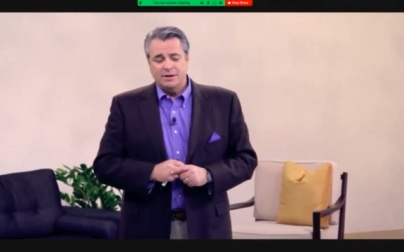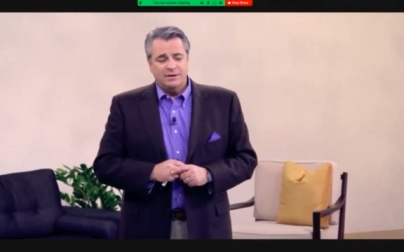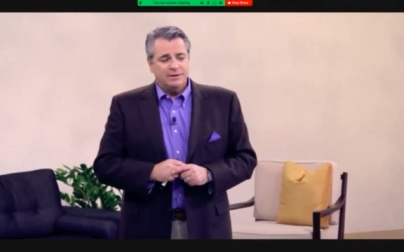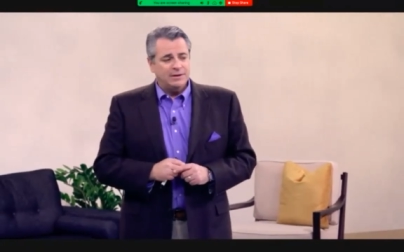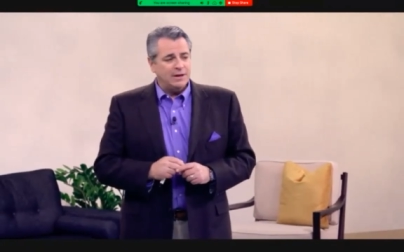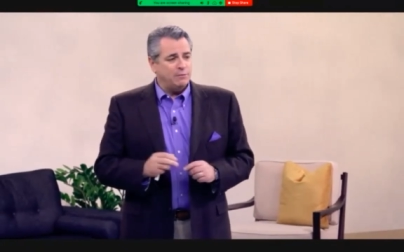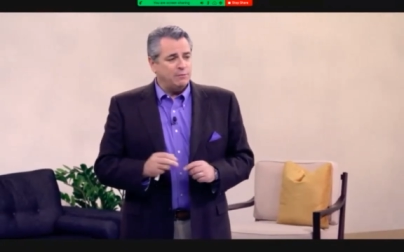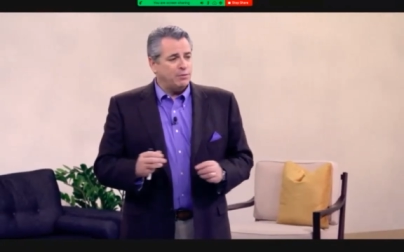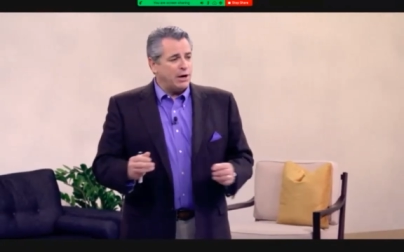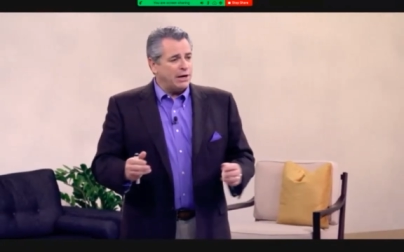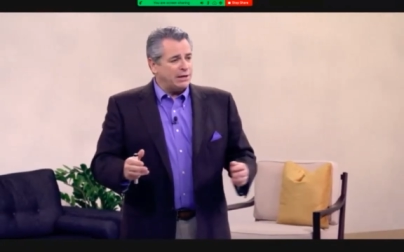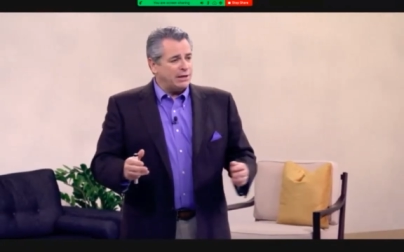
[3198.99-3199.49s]

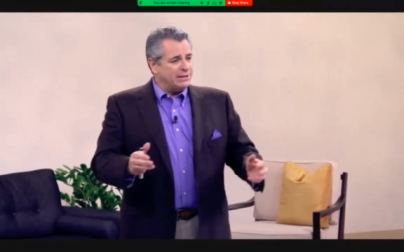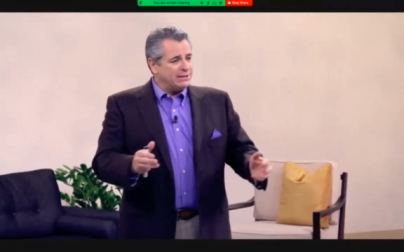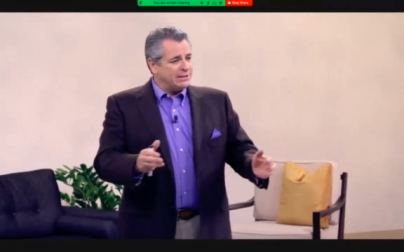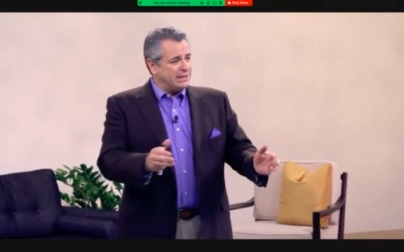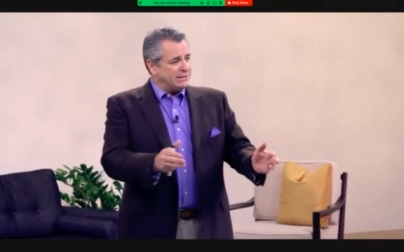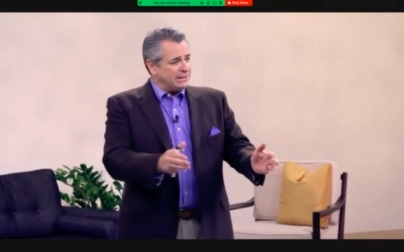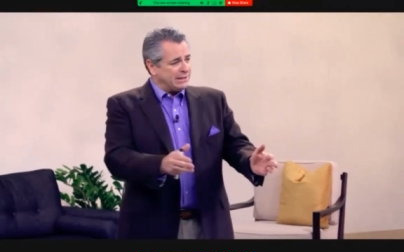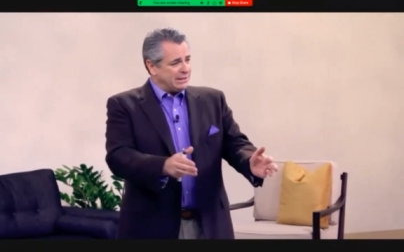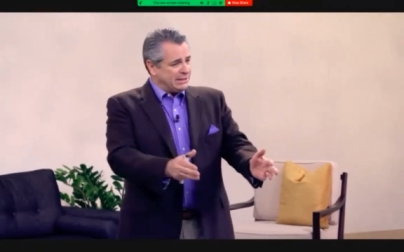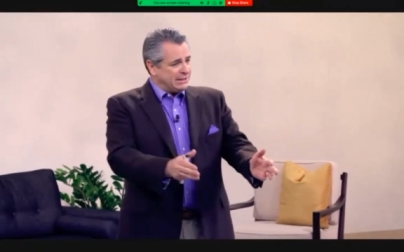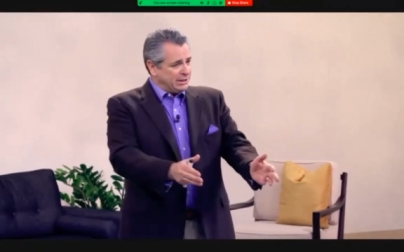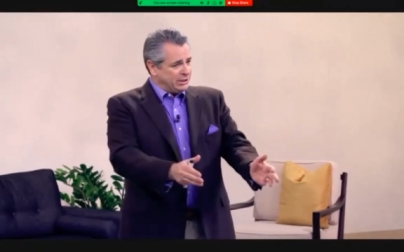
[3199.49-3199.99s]
They practice
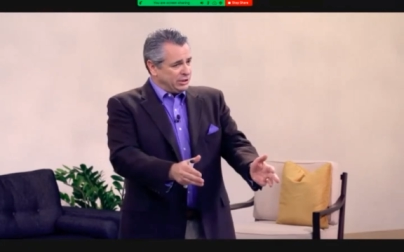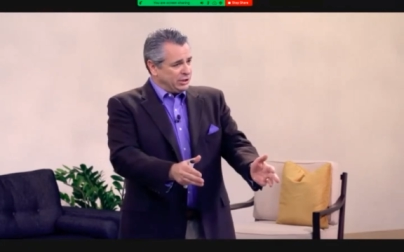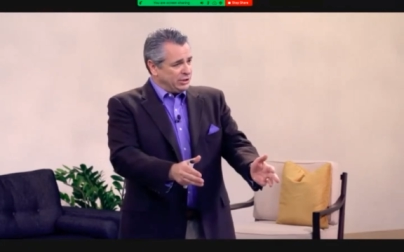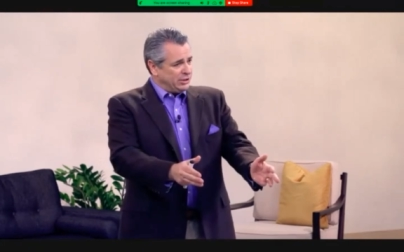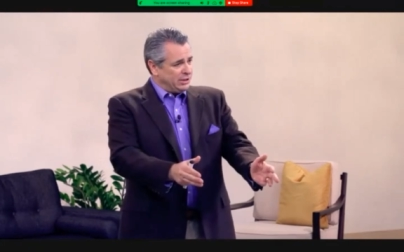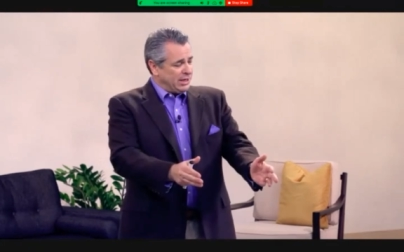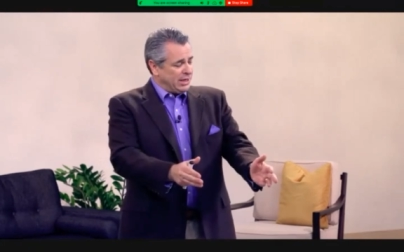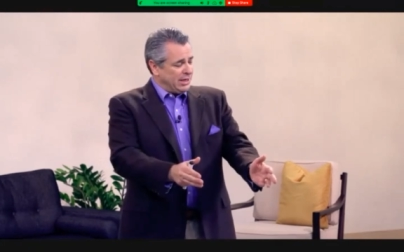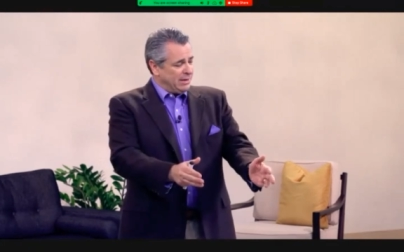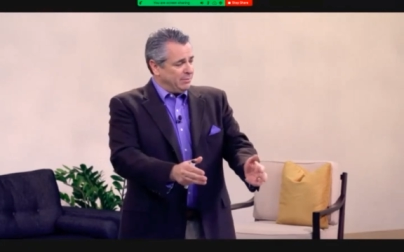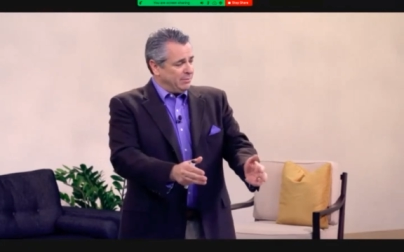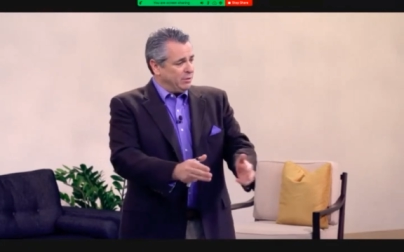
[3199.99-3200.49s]
at the kitchen
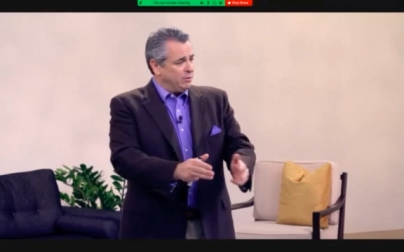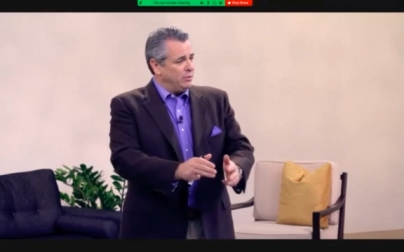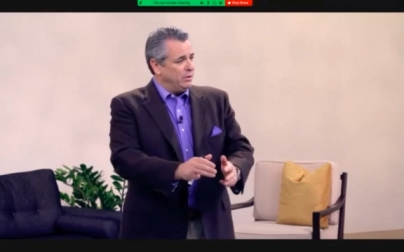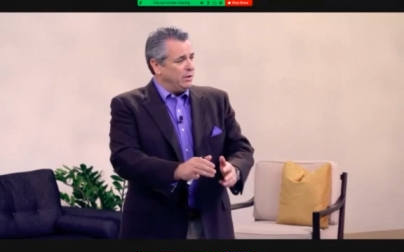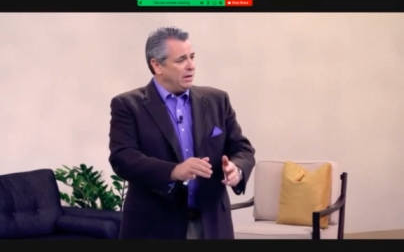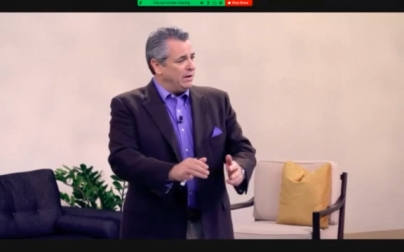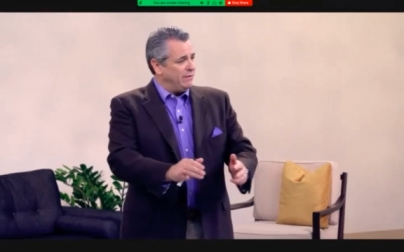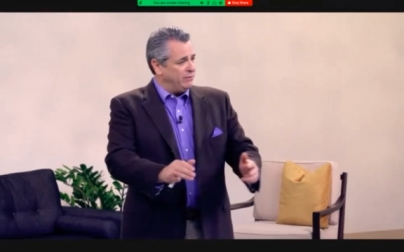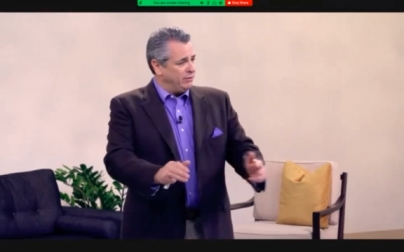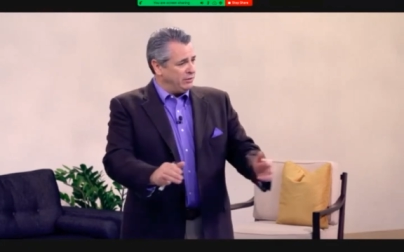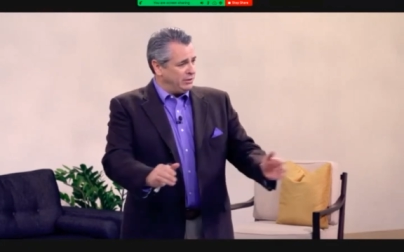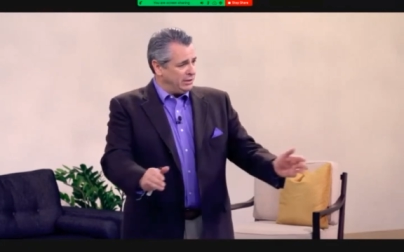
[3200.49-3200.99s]
table
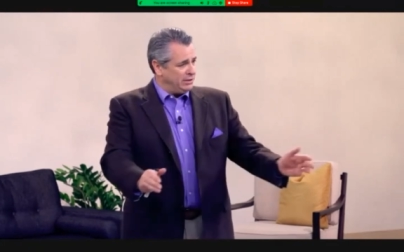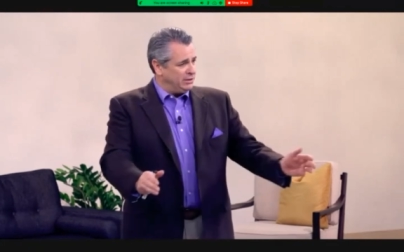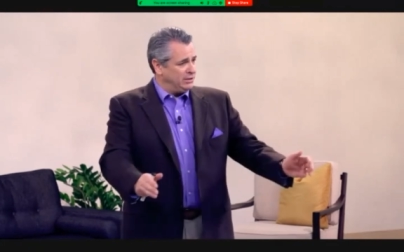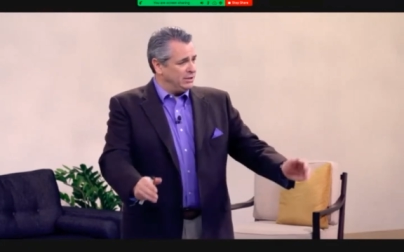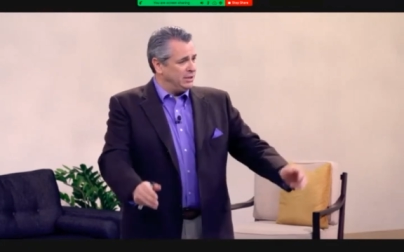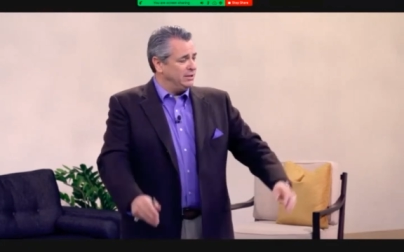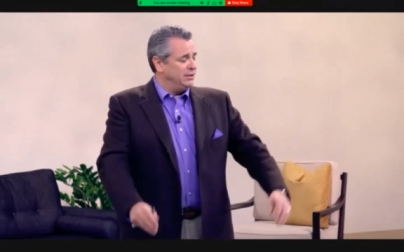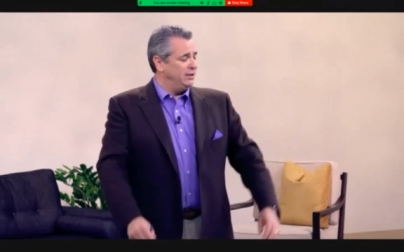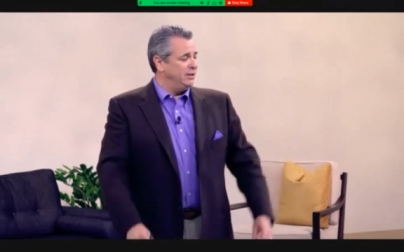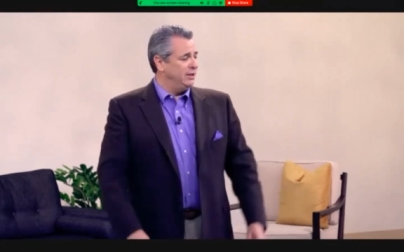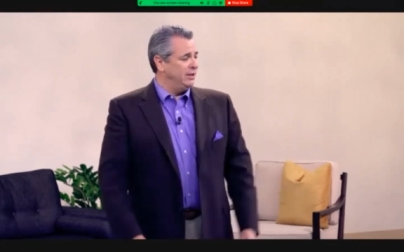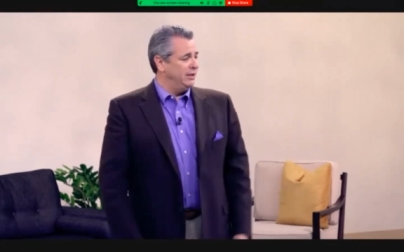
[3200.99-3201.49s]
when everything's
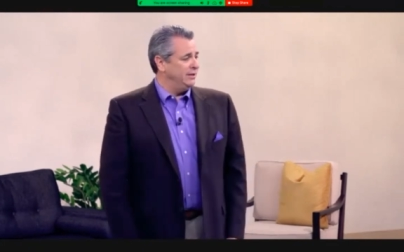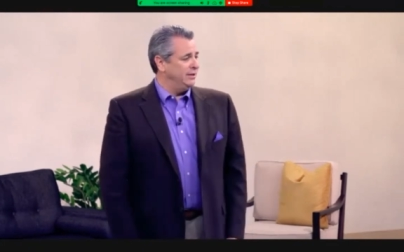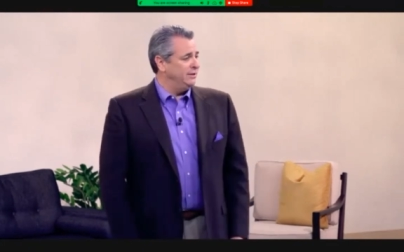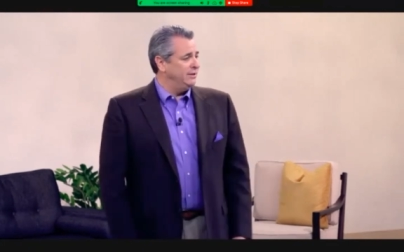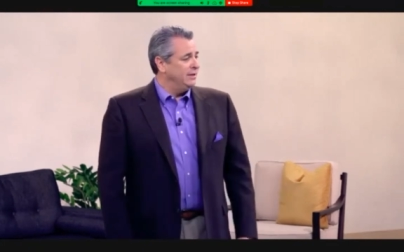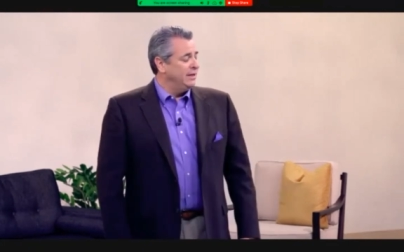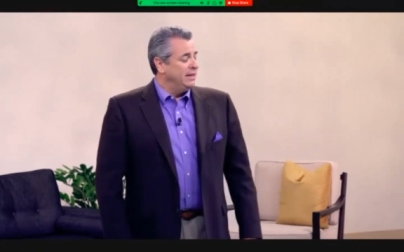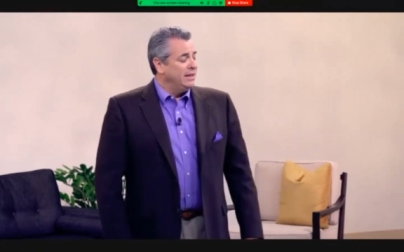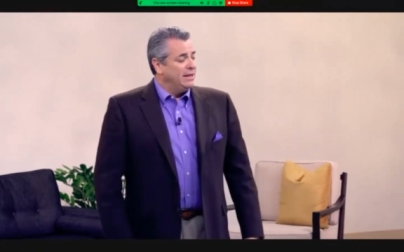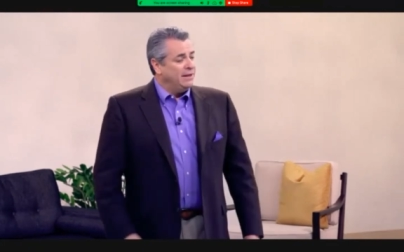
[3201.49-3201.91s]
on the line.